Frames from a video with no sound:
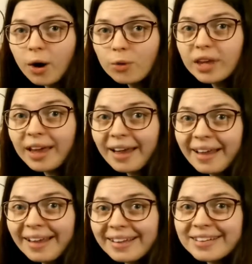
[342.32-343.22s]
Oh
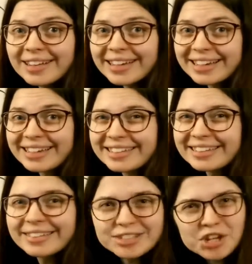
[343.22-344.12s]
yeah.
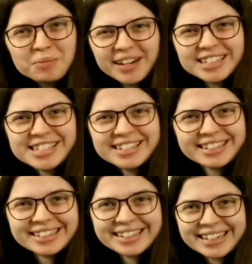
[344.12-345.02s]
Too
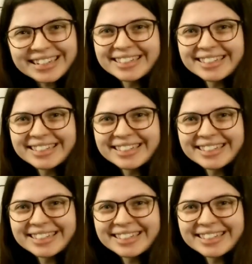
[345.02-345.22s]
much?